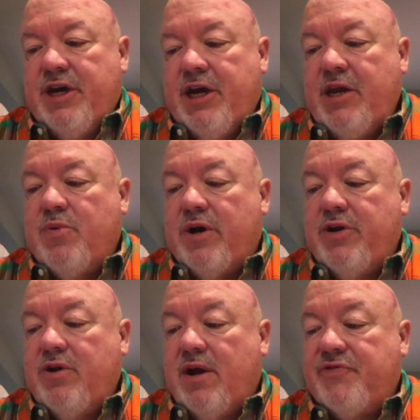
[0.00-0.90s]
Anyone
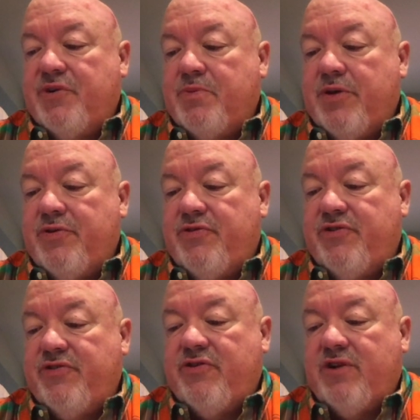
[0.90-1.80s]
who loves their brother and
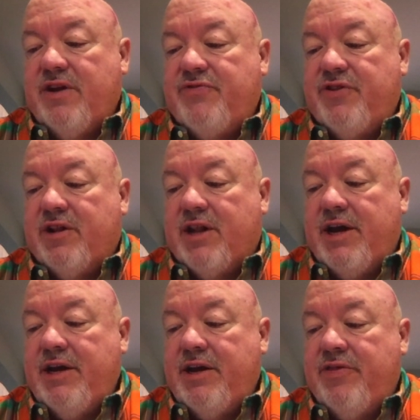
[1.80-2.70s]
sister lives in the
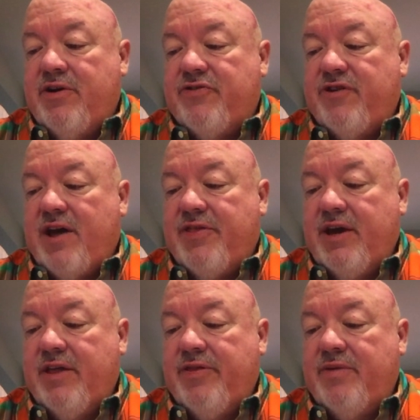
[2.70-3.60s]
light, and there is nothing
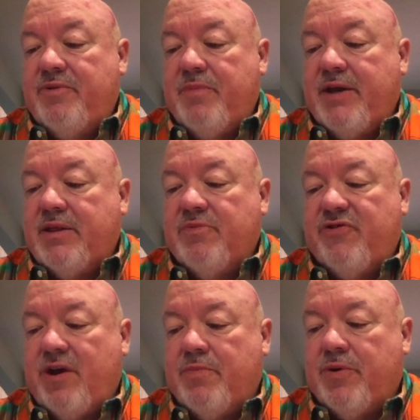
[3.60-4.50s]
in them to make them
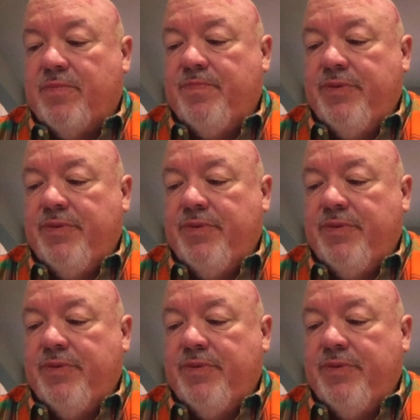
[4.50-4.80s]
stumble.